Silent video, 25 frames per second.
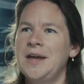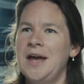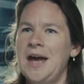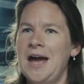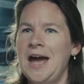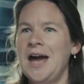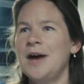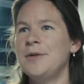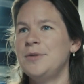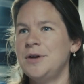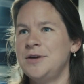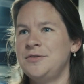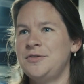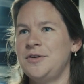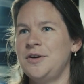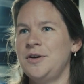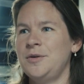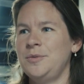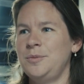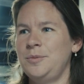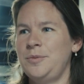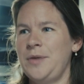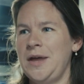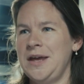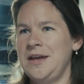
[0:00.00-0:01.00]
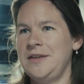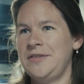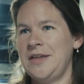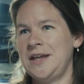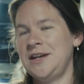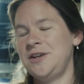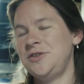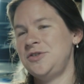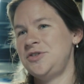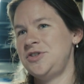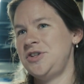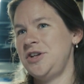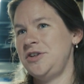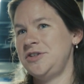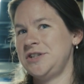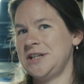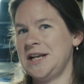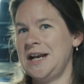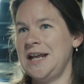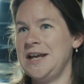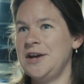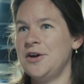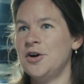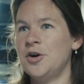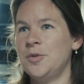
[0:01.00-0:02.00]
However, they then introduced
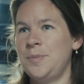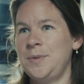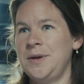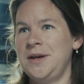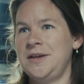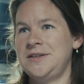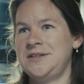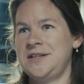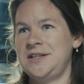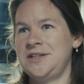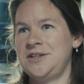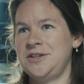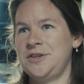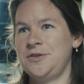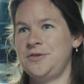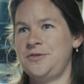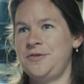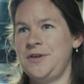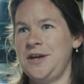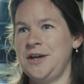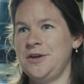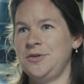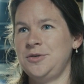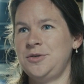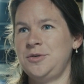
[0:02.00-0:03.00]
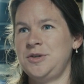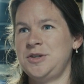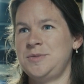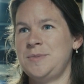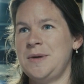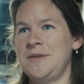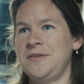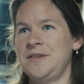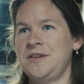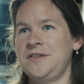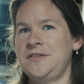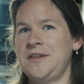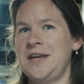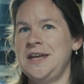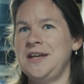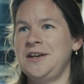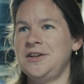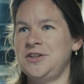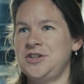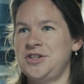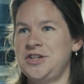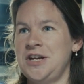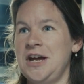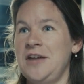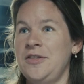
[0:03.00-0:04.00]
clay copiers into the field, which meant that they
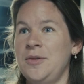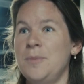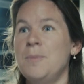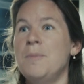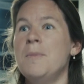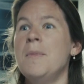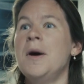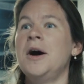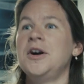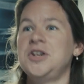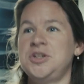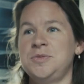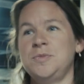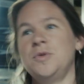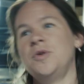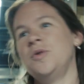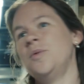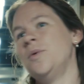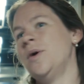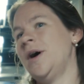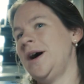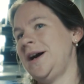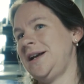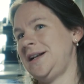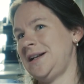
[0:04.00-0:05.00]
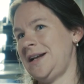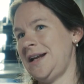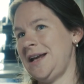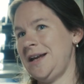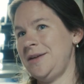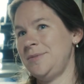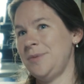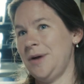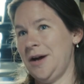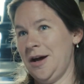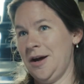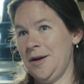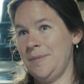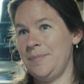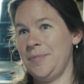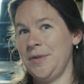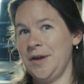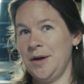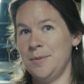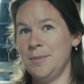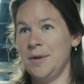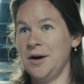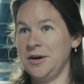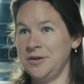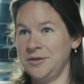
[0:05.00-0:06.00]
could share them much more widely
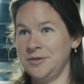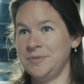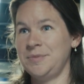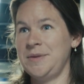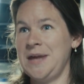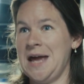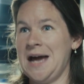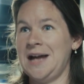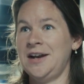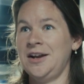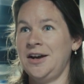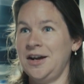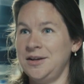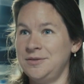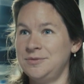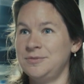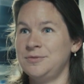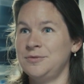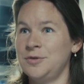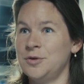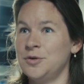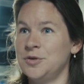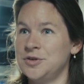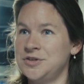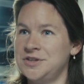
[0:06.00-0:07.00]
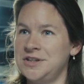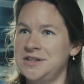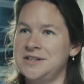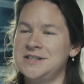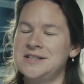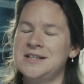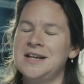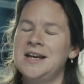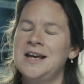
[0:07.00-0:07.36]
among the Allied forces.